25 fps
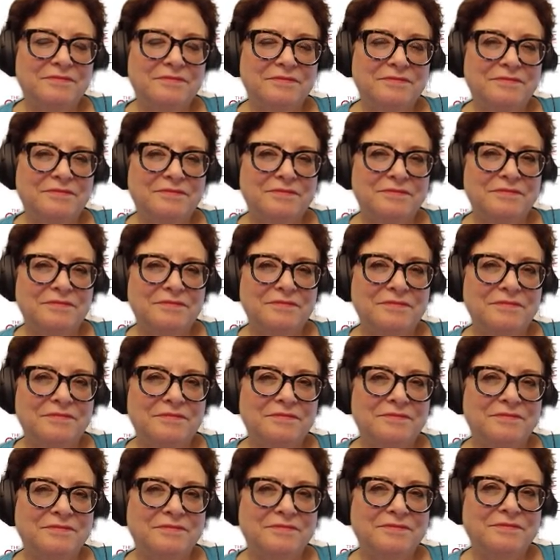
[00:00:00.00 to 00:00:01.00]

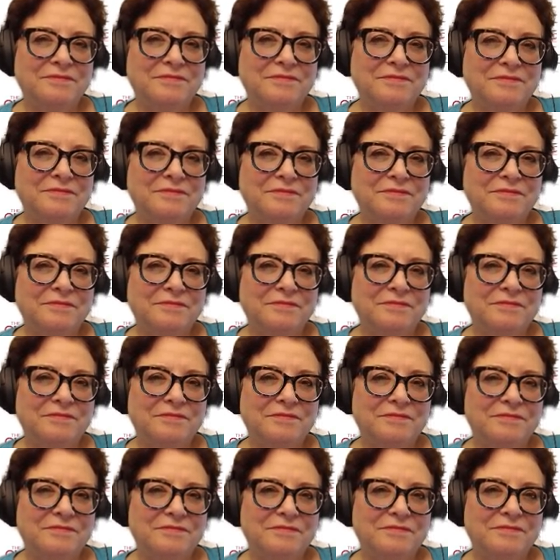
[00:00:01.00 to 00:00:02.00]

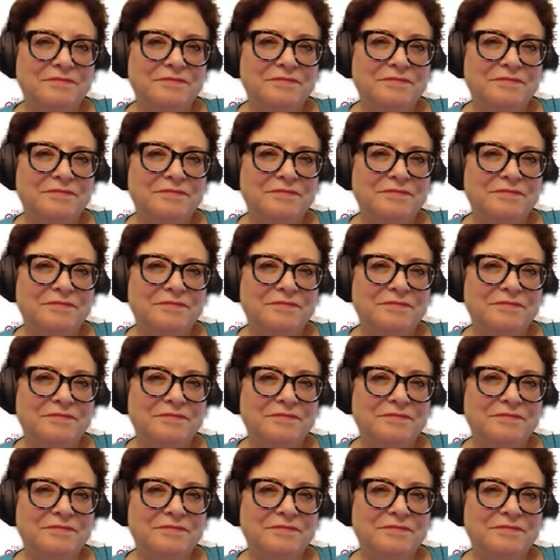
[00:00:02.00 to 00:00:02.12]
[no speech]